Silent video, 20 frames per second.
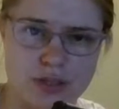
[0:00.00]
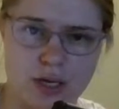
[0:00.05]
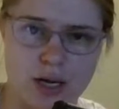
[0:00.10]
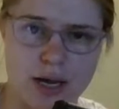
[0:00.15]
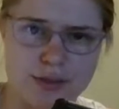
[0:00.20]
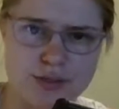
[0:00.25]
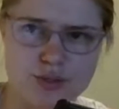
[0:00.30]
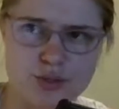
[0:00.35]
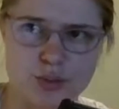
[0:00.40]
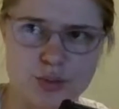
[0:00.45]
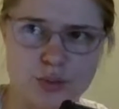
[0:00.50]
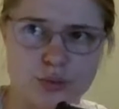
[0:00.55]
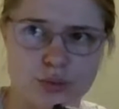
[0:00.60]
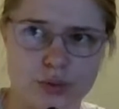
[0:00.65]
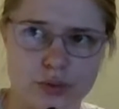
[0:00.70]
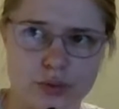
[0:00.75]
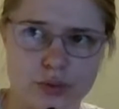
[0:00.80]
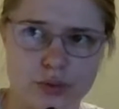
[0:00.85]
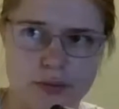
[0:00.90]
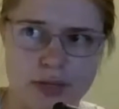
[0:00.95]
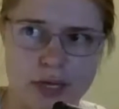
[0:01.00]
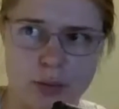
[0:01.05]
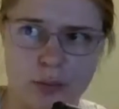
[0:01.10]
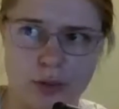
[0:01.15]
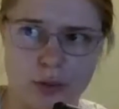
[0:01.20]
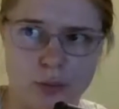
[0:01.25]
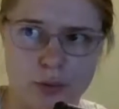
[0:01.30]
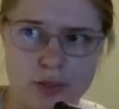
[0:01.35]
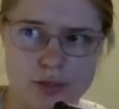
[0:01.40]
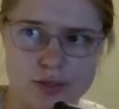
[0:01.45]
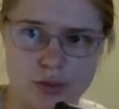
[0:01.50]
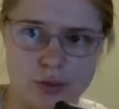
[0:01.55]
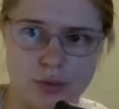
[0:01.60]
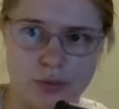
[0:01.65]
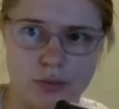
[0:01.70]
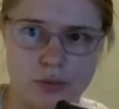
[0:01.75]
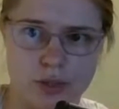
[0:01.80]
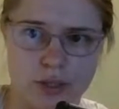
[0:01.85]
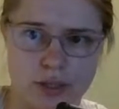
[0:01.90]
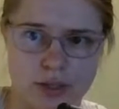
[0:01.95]
up until high school that we went
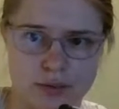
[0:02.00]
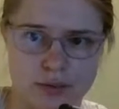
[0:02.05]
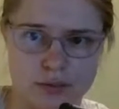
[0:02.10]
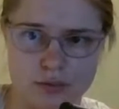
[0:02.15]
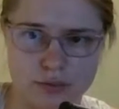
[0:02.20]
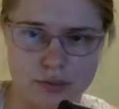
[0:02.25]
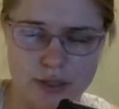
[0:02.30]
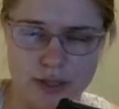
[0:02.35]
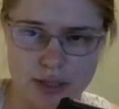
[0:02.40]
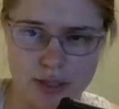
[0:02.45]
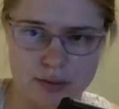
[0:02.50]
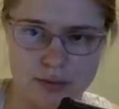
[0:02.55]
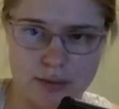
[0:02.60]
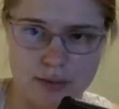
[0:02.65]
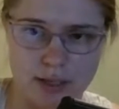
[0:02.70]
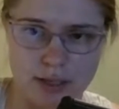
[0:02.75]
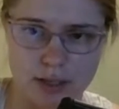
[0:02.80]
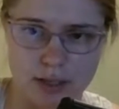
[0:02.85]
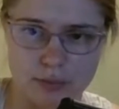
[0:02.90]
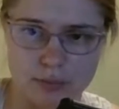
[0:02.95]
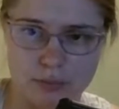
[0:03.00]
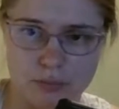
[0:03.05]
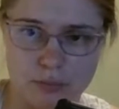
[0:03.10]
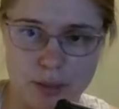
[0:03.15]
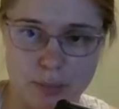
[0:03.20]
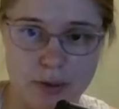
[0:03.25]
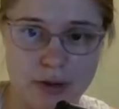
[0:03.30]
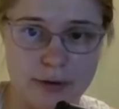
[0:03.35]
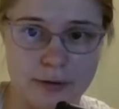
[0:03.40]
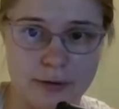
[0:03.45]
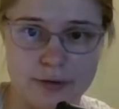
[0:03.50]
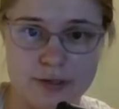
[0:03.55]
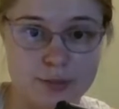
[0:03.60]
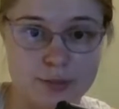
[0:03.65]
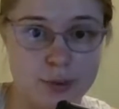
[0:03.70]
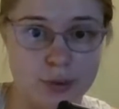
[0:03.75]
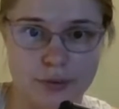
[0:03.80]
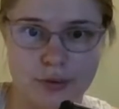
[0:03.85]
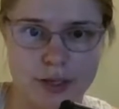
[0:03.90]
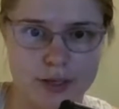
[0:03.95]
to, and my
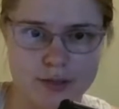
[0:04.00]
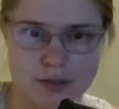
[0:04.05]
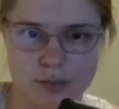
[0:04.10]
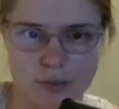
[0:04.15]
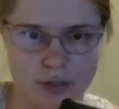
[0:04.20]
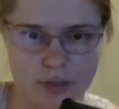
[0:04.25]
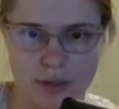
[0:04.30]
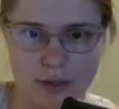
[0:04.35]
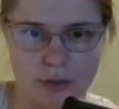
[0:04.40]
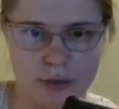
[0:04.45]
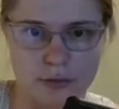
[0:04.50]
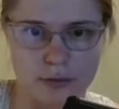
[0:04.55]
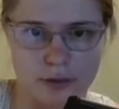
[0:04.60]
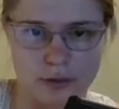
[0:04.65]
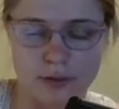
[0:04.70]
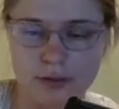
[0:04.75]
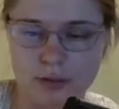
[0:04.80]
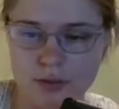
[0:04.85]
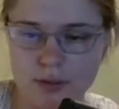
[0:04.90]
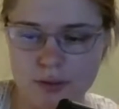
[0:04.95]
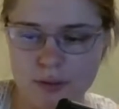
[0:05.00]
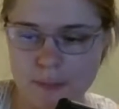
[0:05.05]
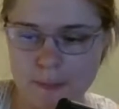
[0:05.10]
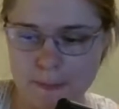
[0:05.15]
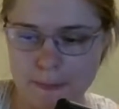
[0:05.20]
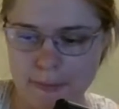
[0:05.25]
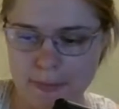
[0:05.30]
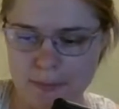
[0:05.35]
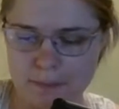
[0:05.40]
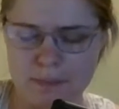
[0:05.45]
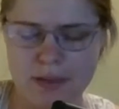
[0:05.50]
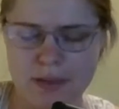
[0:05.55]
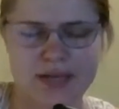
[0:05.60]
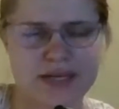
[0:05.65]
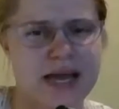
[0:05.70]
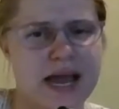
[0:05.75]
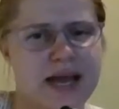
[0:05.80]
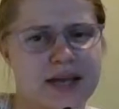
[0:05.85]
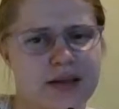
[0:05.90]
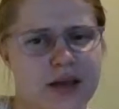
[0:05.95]
parents both had to be there, and
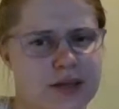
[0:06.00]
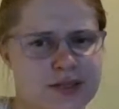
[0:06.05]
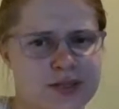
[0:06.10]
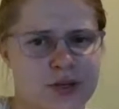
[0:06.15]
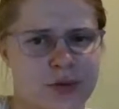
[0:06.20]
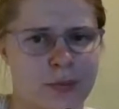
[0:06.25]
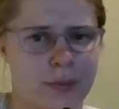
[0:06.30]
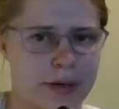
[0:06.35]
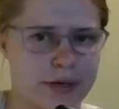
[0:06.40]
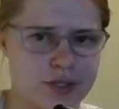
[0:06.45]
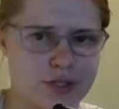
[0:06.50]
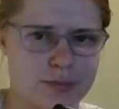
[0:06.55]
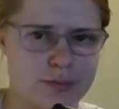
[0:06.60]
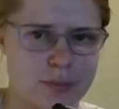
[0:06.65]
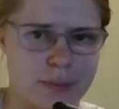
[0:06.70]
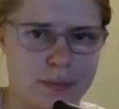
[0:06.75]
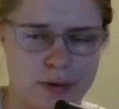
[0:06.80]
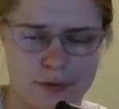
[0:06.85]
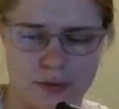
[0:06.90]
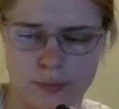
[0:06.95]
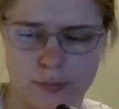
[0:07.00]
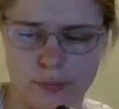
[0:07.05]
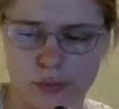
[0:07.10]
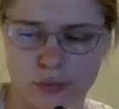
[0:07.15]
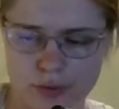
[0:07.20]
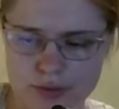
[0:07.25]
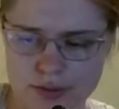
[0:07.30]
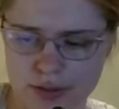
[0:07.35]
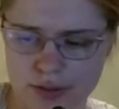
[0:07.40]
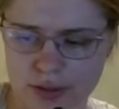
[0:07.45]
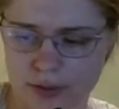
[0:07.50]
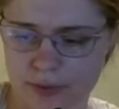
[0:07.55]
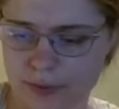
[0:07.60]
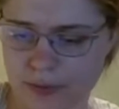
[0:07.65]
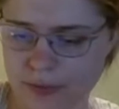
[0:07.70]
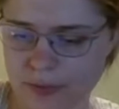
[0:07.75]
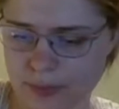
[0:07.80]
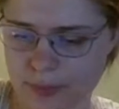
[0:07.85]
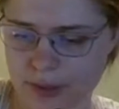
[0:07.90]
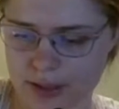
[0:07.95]
my dad not so much, my mother more
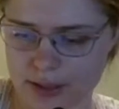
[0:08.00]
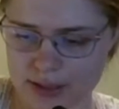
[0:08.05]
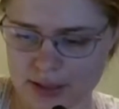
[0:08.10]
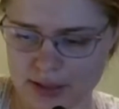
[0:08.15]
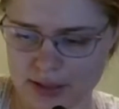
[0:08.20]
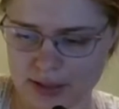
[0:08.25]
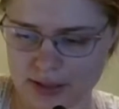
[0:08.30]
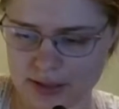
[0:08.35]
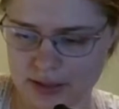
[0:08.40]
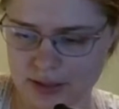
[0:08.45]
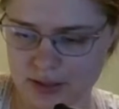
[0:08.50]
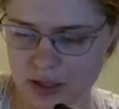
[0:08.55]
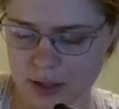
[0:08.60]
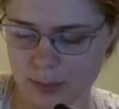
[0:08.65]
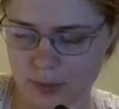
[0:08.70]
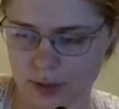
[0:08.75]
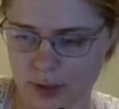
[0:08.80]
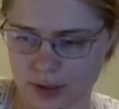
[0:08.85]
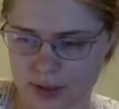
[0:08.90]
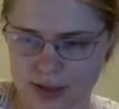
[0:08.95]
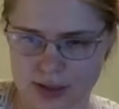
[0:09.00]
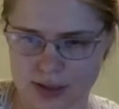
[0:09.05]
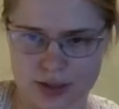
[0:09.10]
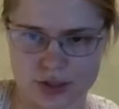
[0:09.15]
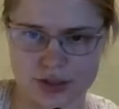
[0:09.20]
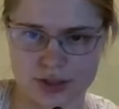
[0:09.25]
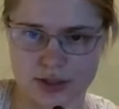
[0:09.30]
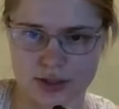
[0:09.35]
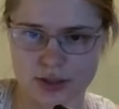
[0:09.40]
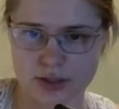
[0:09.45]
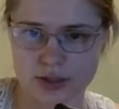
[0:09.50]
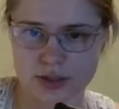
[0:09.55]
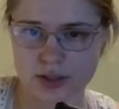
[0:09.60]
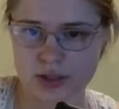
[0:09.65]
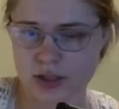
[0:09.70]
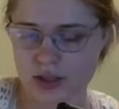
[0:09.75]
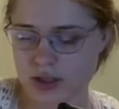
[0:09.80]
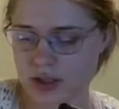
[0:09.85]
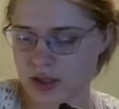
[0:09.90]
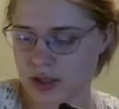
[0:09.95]
so, but he did come on occasion.
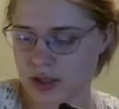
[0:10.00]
